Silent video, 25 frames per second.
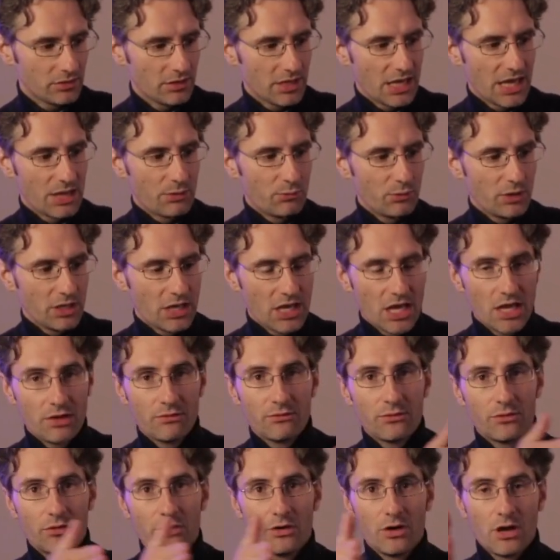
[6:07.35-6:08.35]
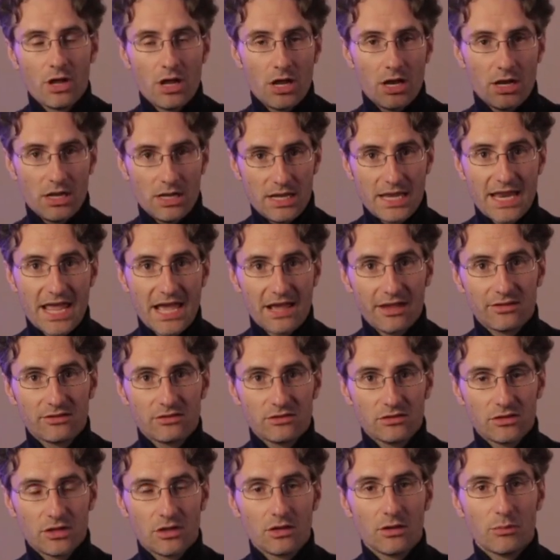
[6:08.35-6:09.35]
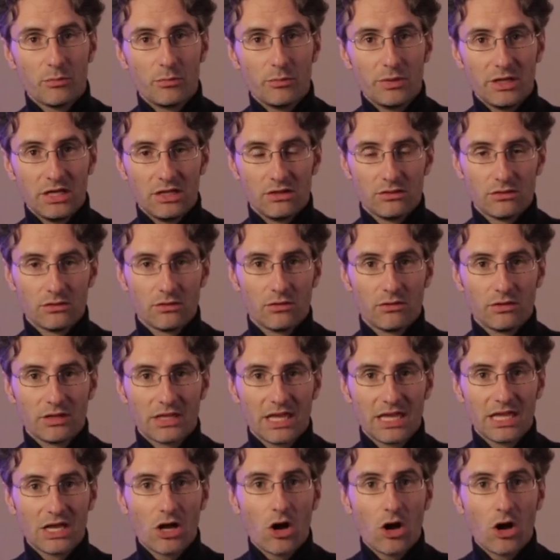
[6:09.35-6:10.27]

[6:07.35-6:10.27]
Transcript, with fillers: and we have our next beat, okay?